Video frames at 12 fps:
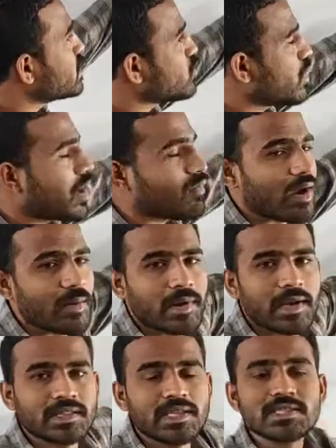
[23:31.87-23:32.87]
this we are
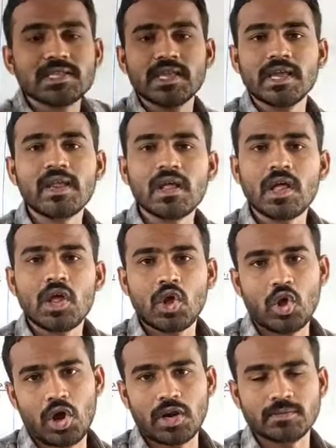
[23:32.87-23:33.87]
vibrating this air
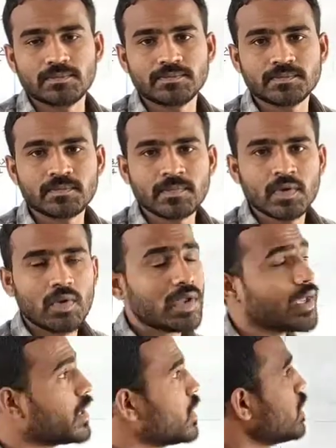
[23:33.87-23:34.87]
column.
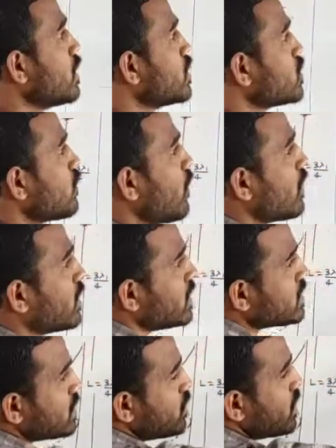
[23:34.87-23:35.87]
Okay, so for
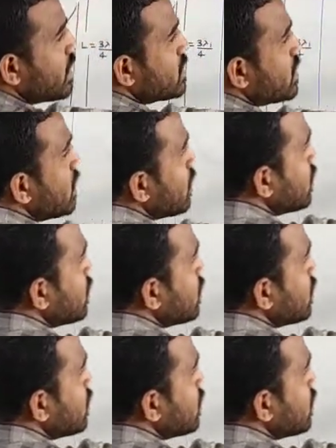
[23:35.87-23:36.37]
this you can see